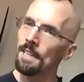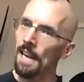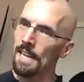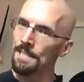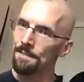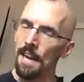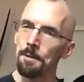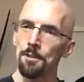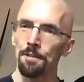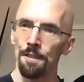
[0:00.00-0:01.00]
kinds of
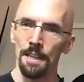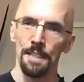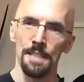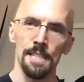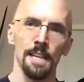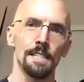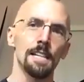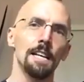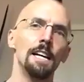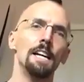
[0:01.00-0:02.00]
damage we find in the skulls.
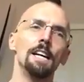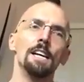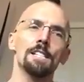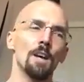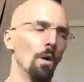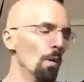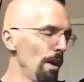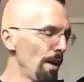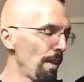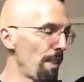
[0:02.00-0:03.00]
So
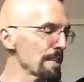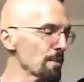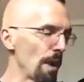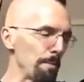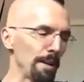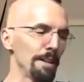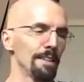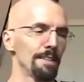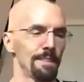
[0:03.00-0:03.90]
this weapon,